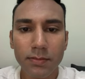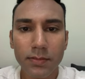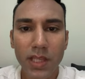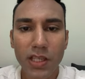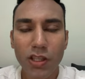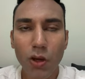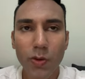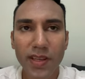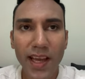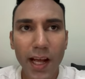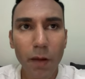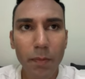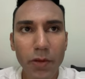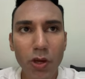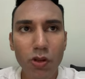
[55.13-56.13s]
It's going to
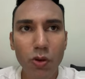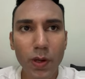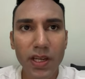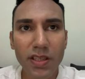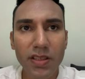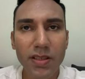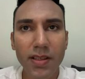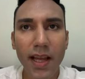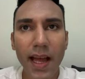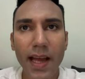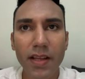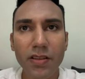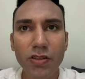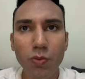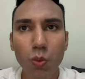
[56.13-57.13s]
help you to
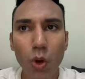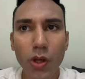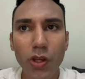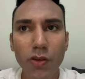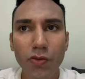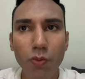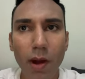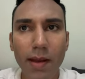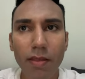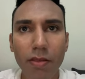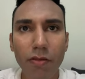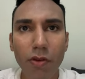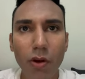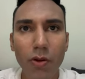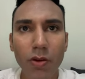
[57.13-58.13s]
understand what you've went
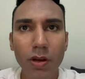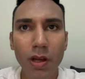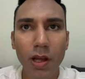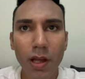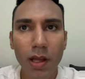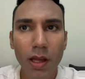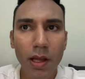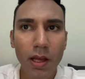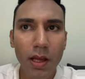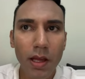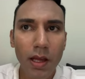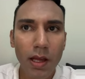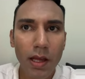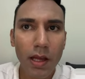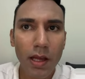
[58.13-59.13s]
through
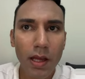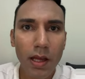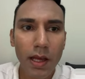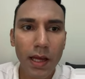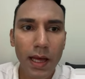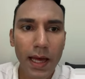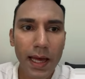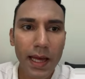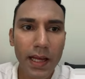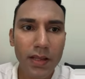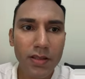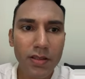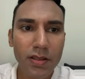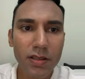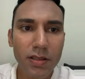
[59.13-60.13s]

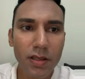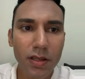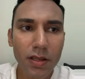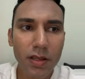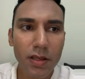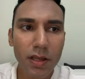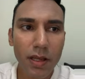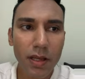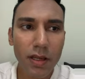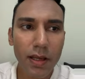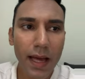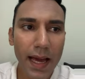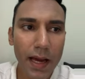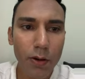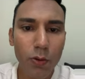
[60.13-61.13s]
and
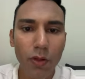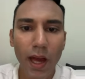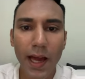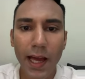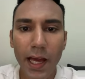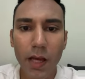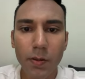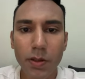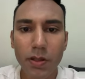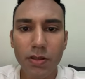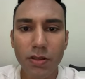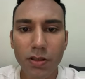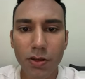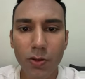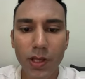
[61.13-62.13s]
how that
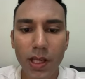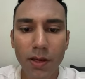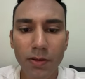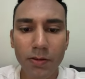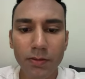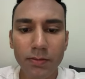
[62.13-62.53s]
happened to you.